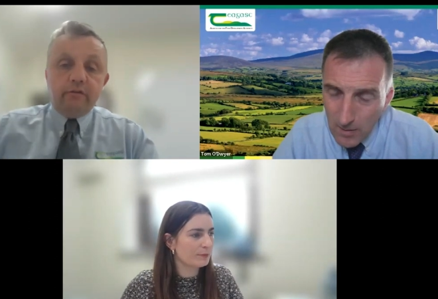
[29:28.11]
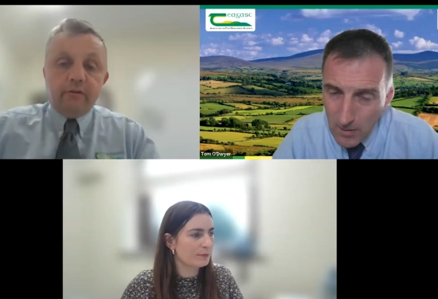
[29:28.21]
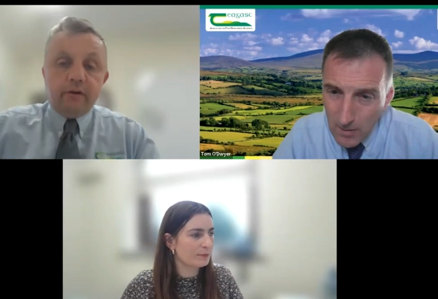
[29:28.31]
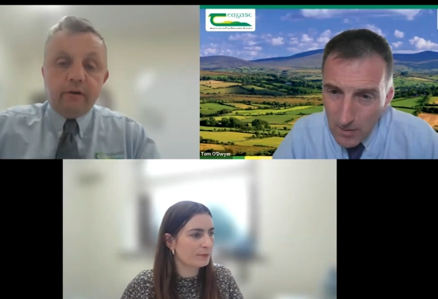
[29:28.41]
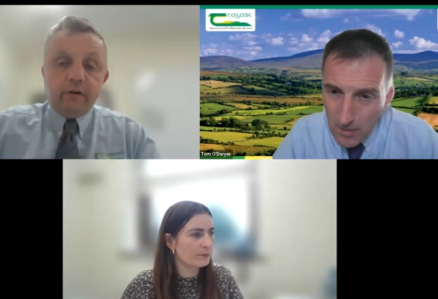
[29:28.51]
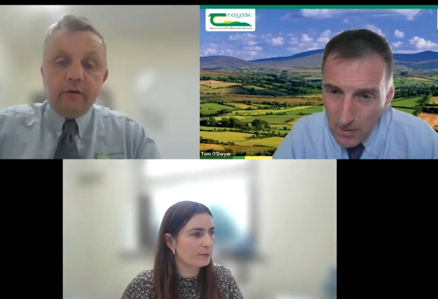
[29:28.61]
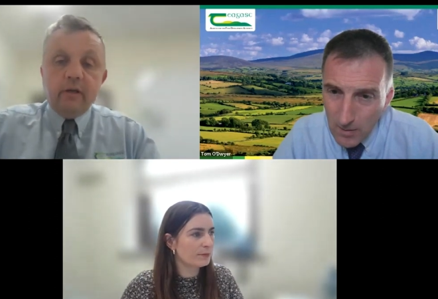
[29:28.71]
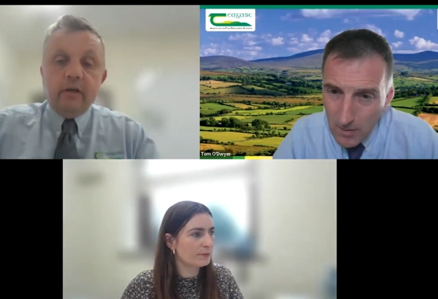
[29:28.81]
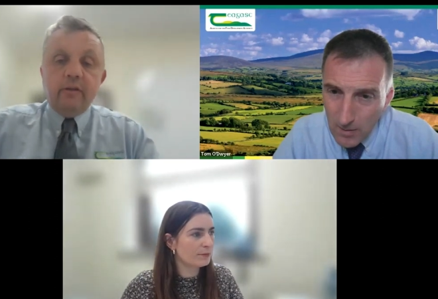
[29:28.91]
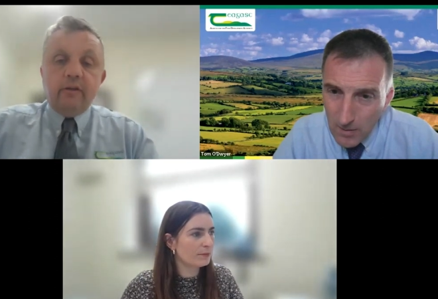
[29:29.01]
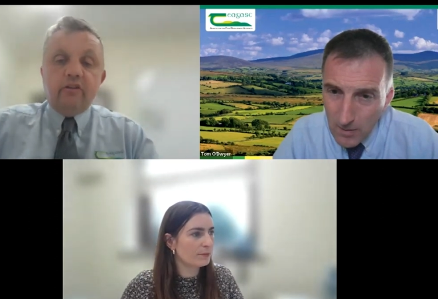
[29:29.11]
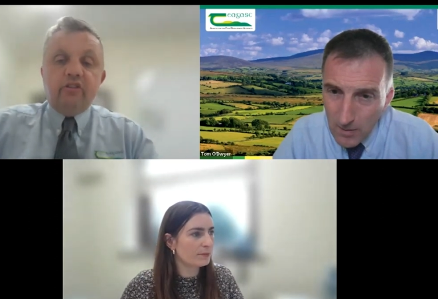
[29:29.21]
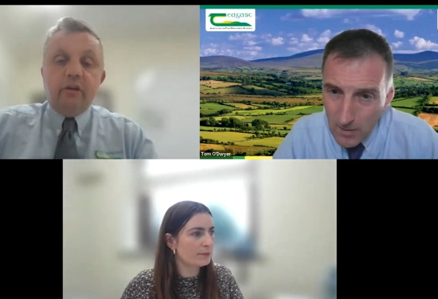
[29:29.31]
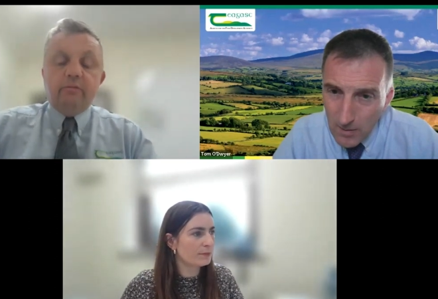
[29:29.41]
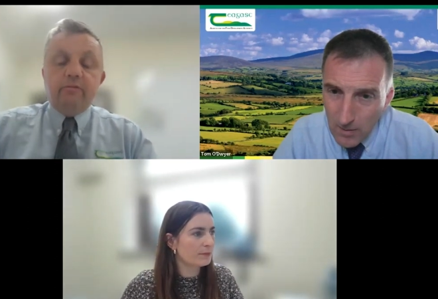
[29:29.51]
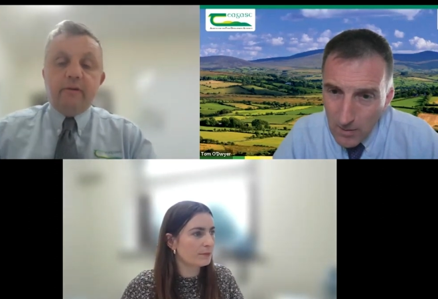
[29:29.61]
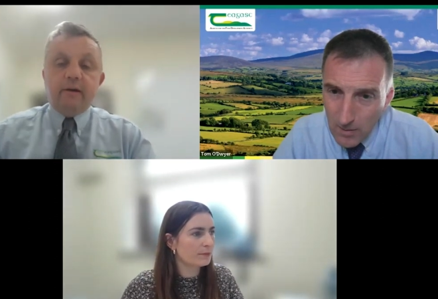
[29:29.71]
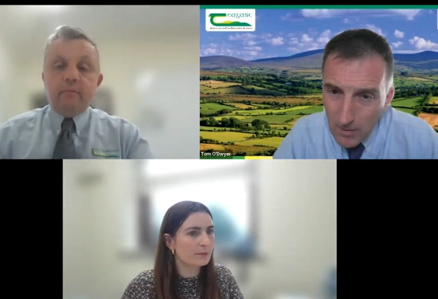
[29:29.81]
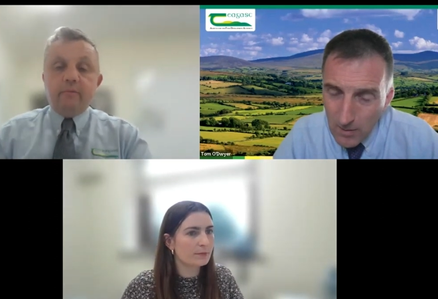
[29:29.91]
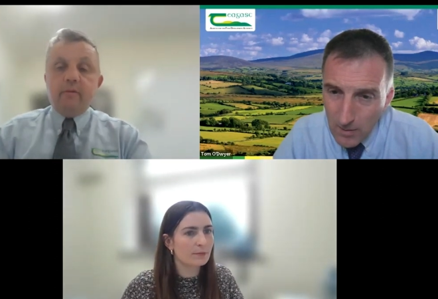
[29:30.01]
Speaker 1: for the sheep
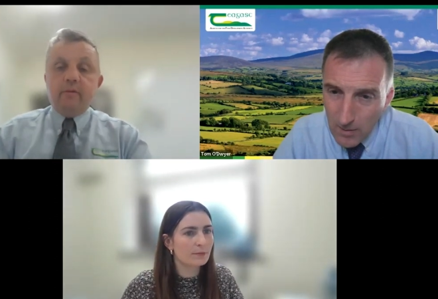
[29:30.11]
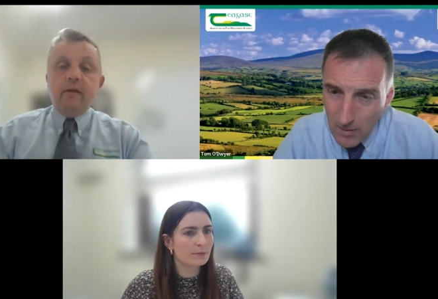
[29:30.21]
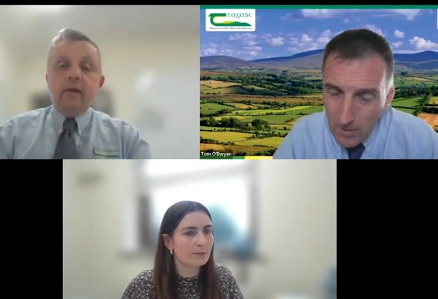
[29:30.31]
farms